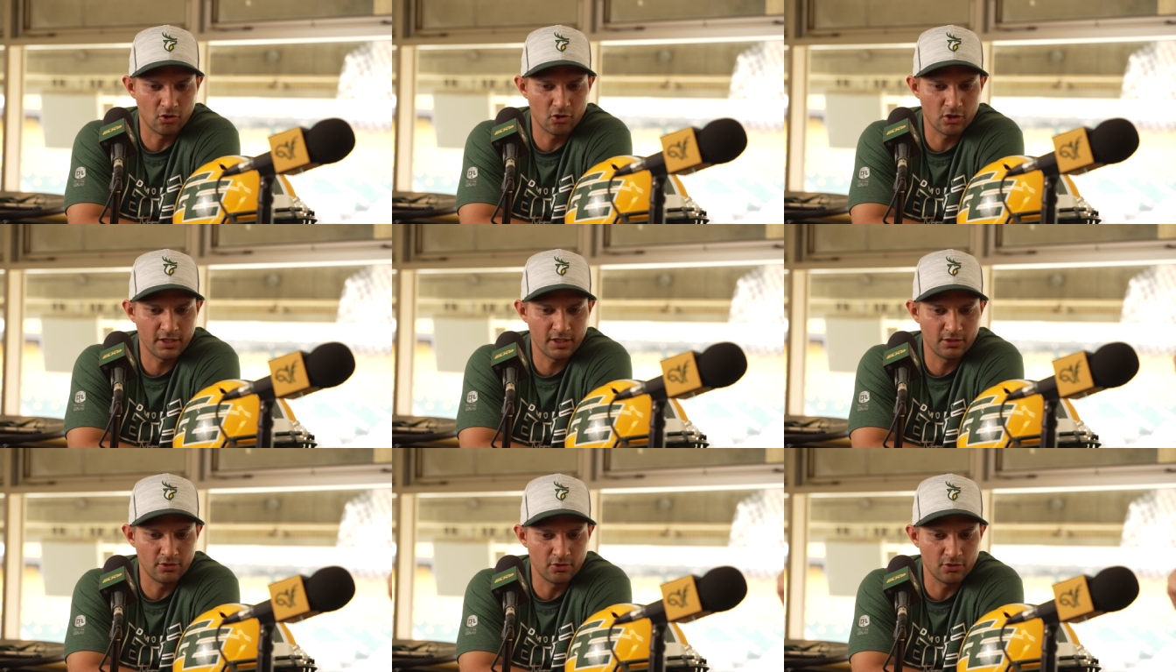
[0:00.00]

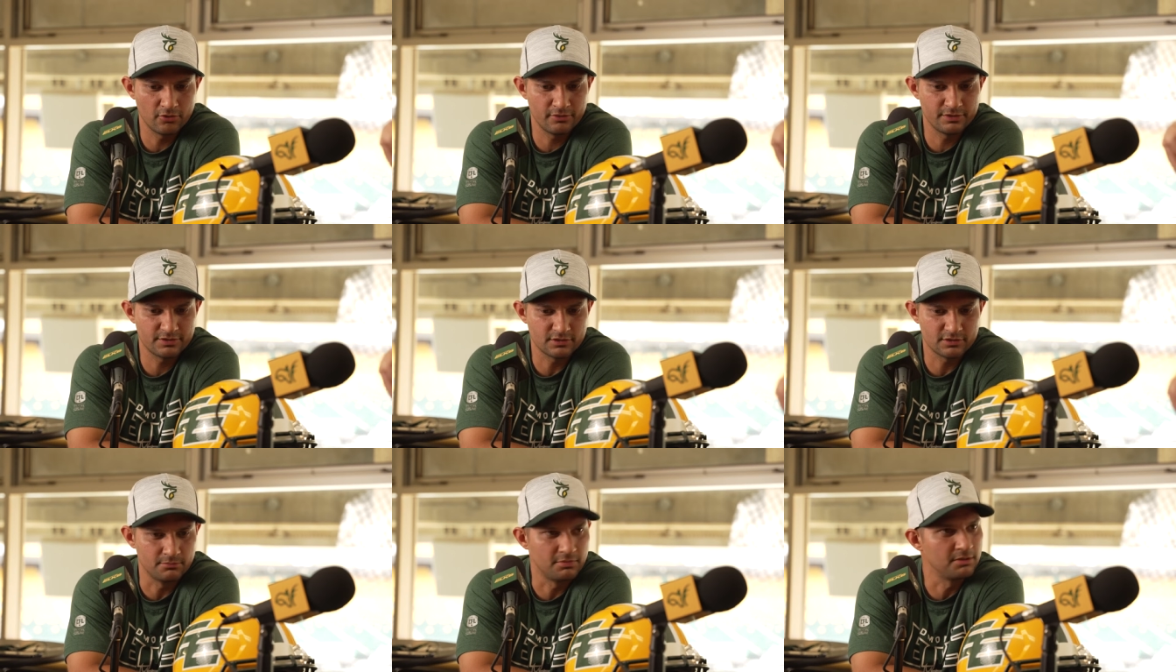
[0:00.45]
I know
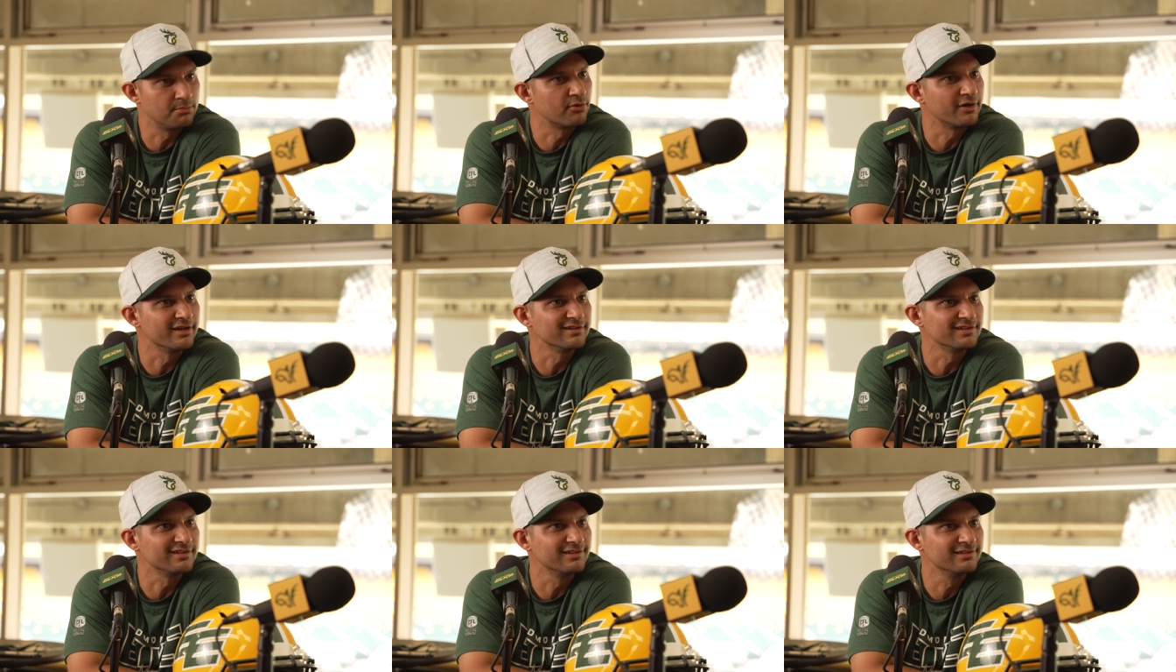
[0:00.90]
is to be
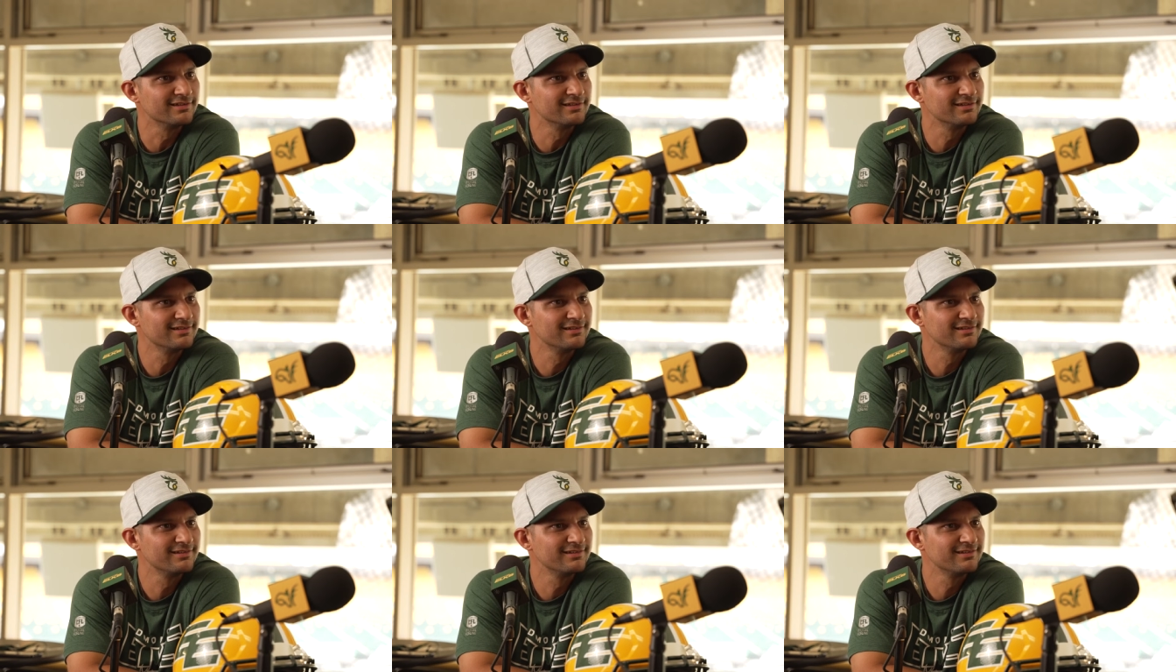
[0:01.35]
present,
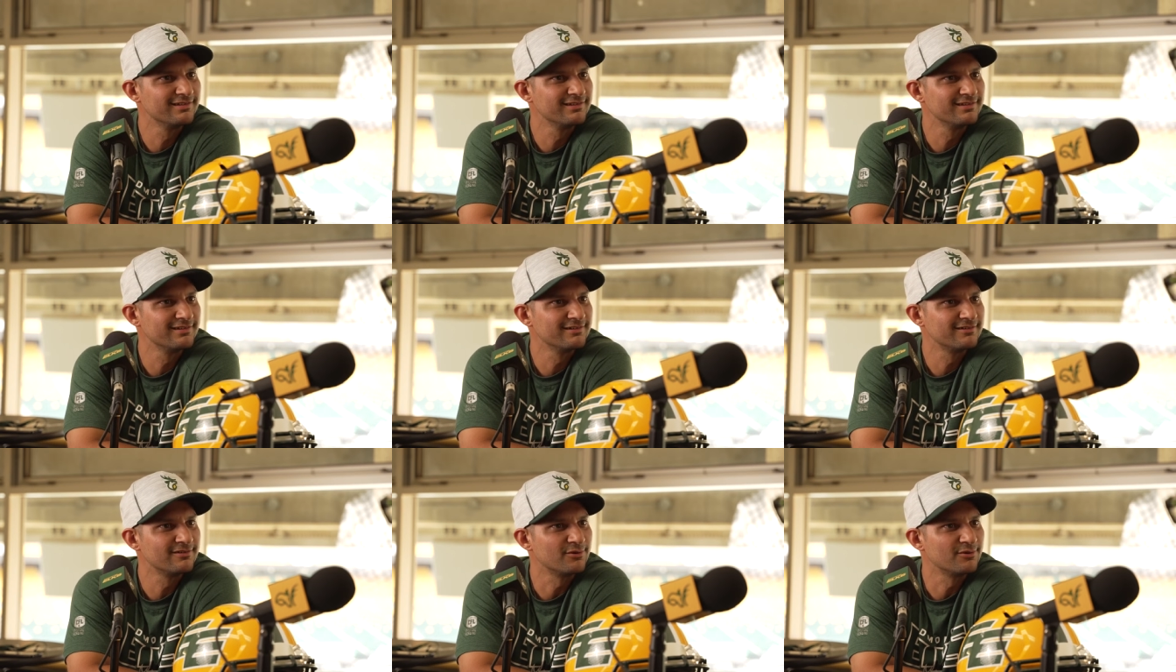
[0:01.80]

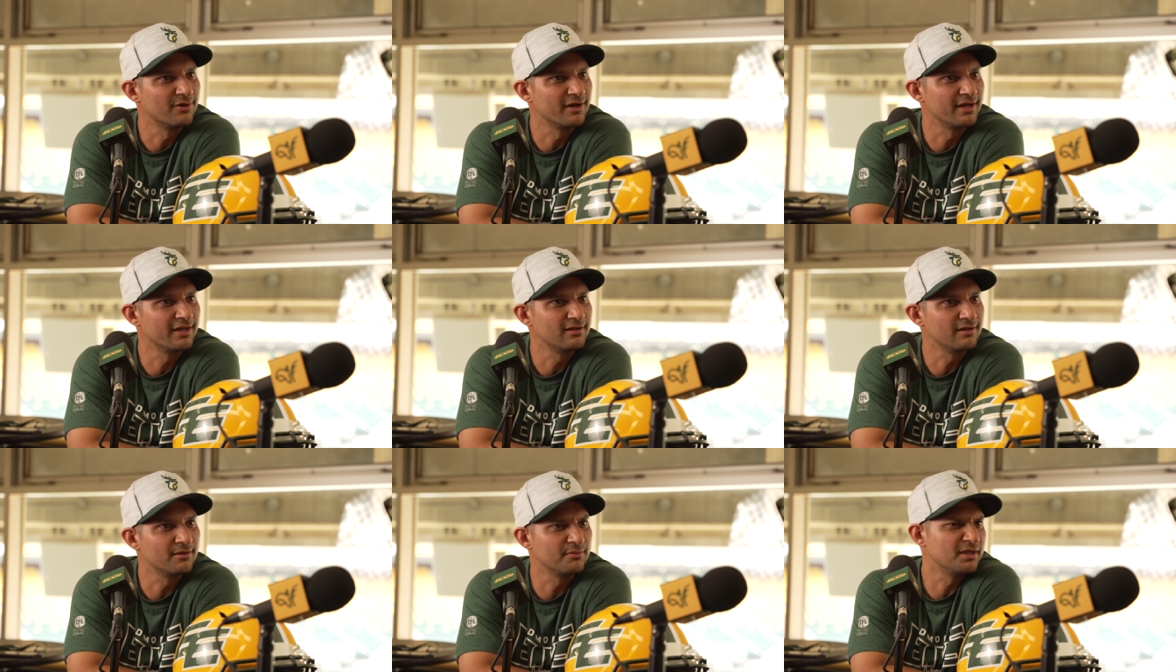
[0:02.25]

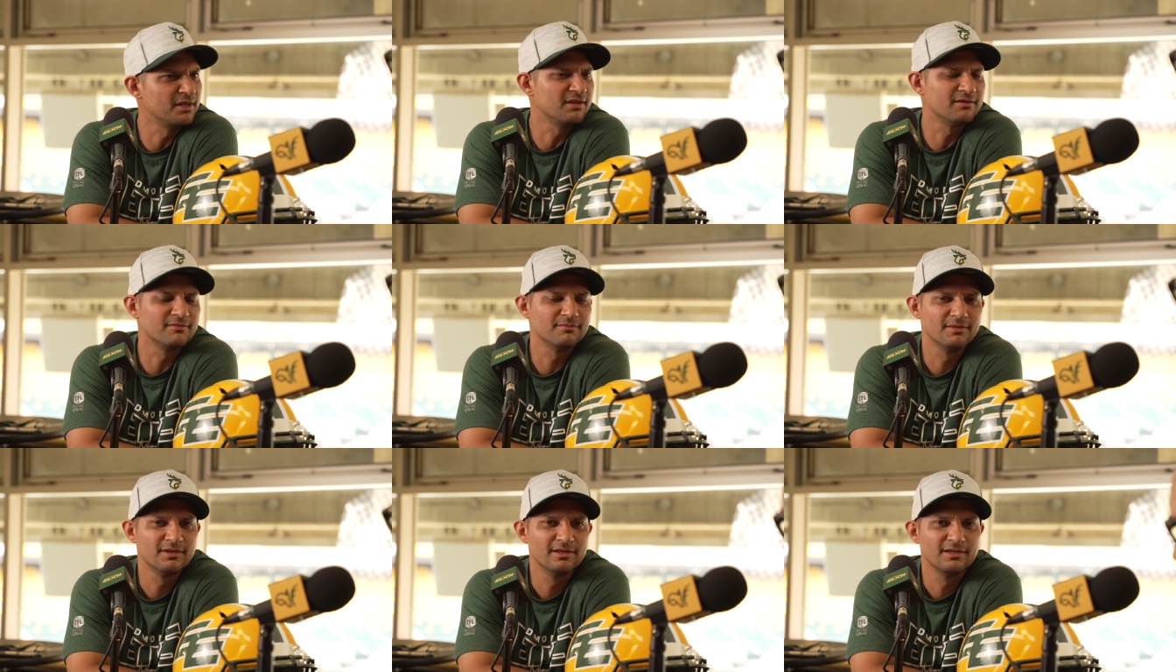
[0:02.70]
right? I
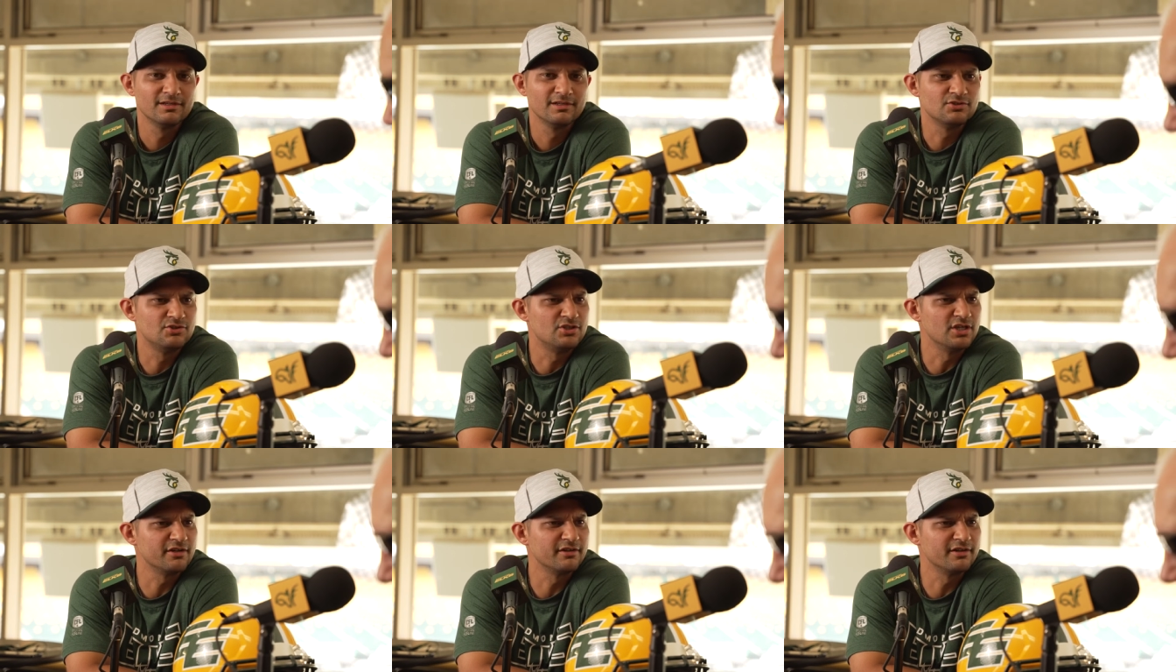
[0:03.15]
mean,
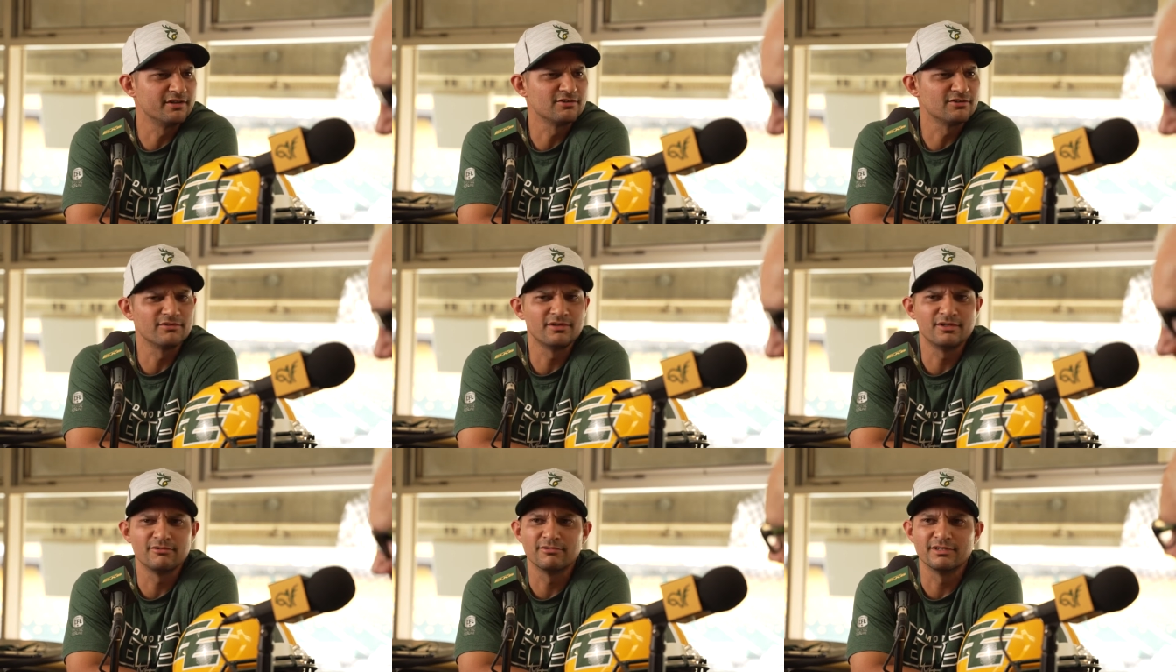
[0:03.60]
Jared is
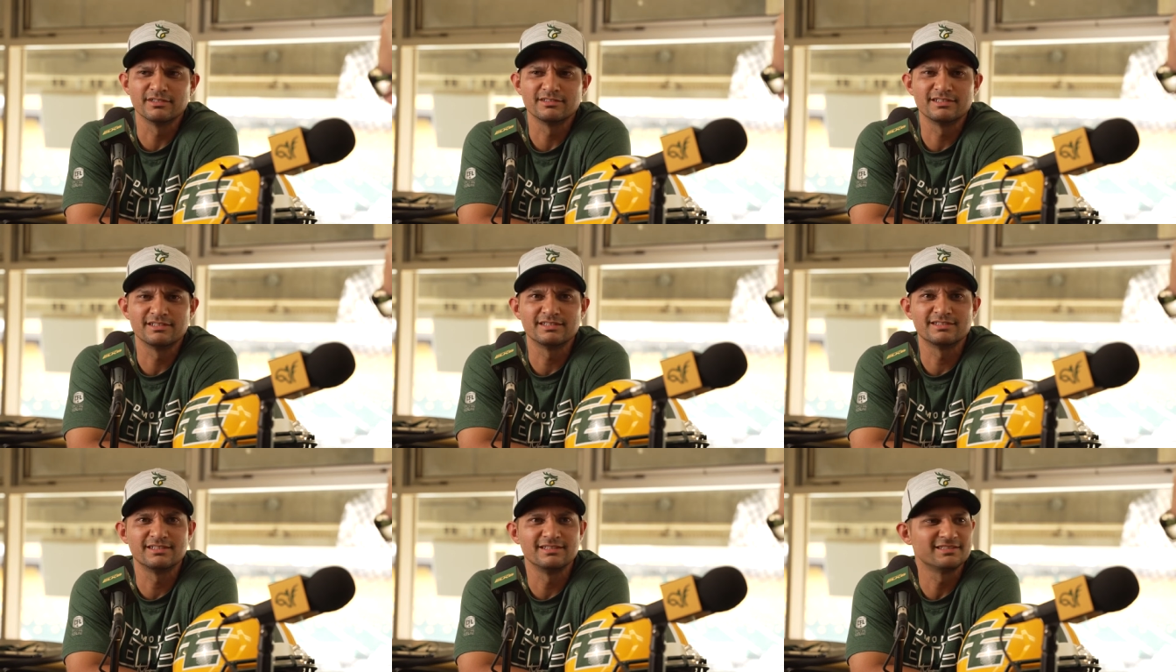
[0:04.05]
only,
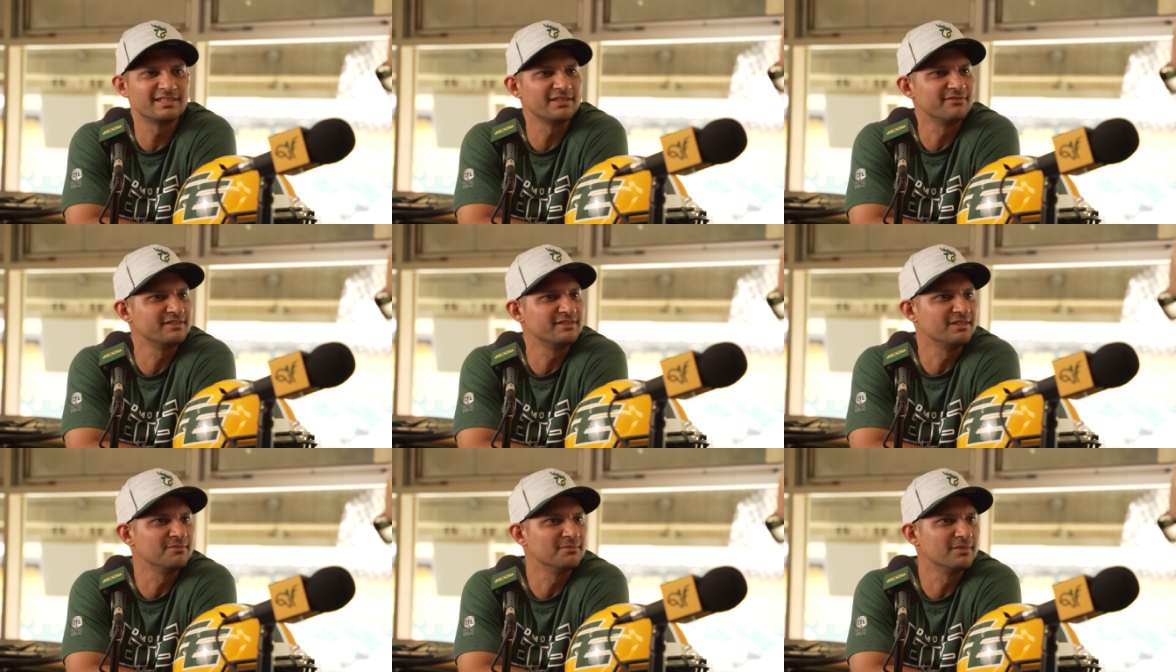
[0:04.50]
16,
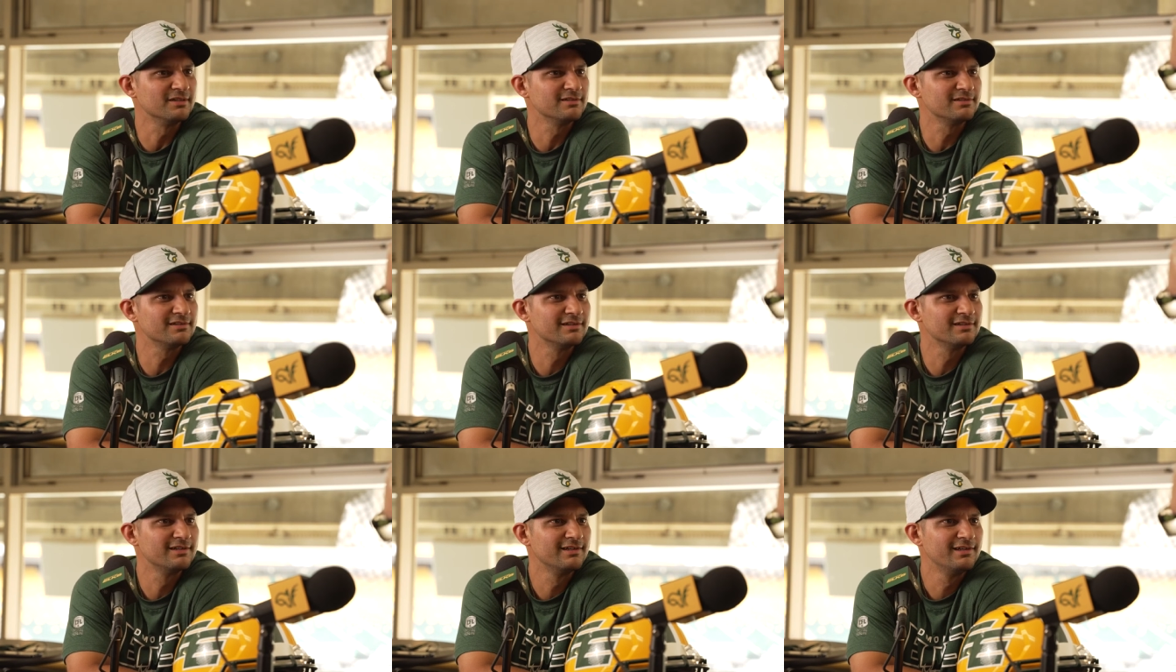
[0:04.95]
17
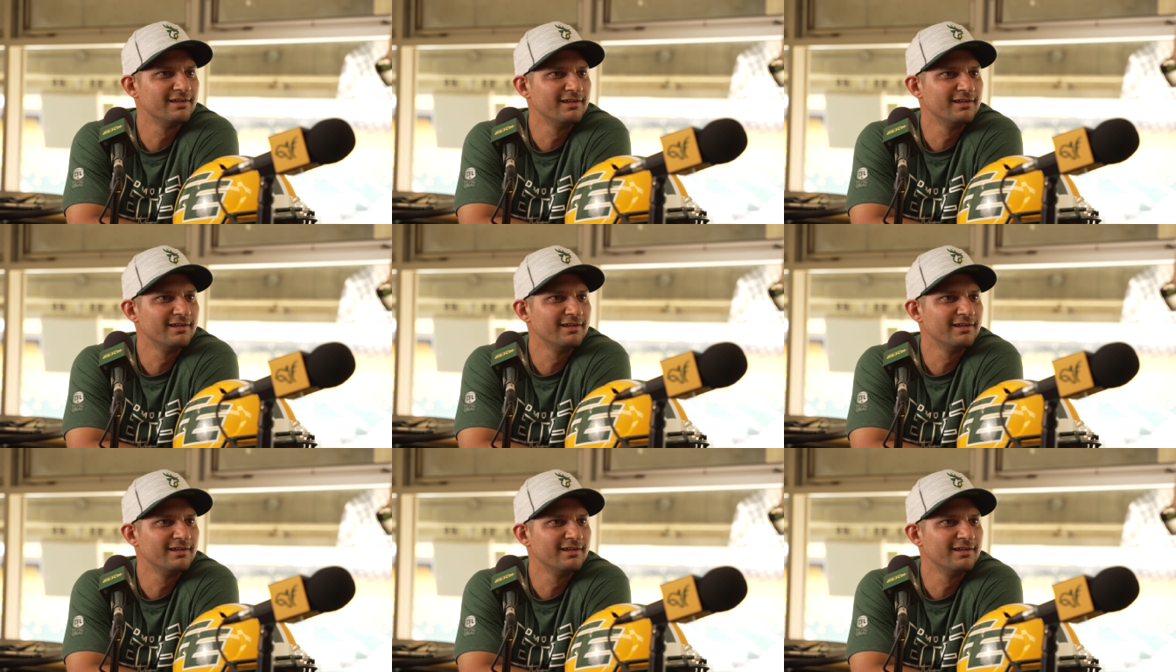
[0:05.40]
months?